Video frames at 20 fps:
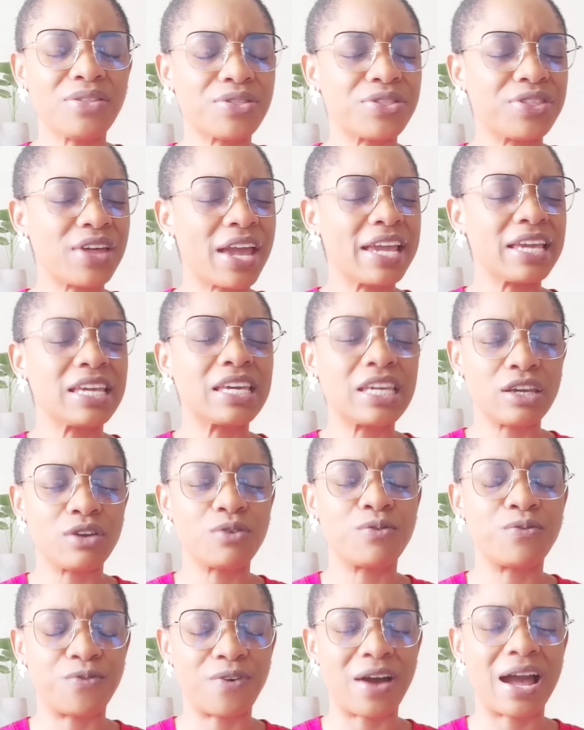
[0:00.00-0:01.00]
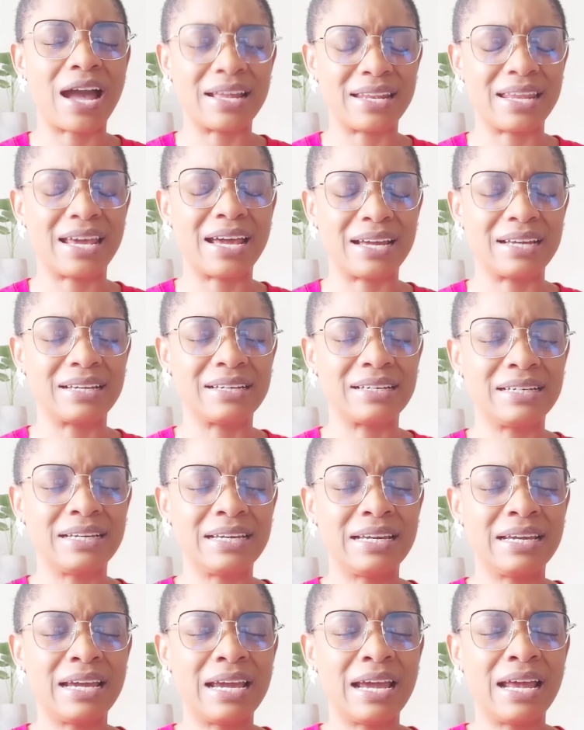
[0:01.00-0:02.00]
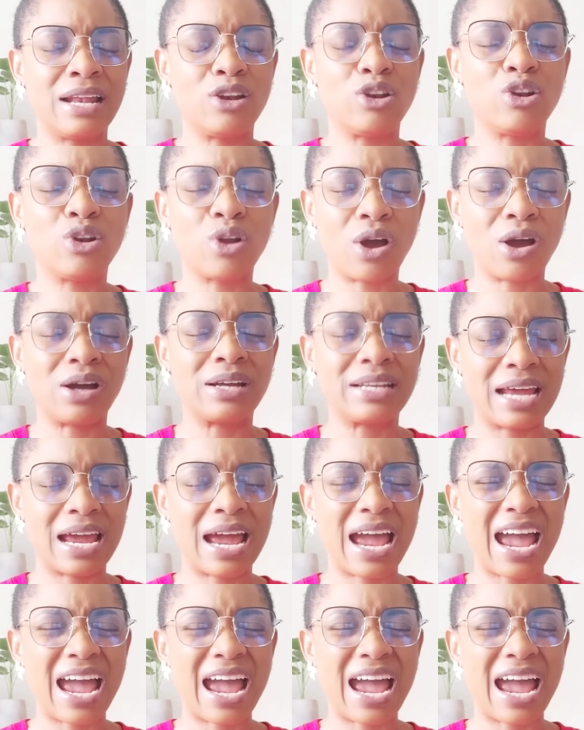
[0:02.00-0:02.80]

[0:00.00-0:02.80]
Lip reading: Thank you, Father. Lord,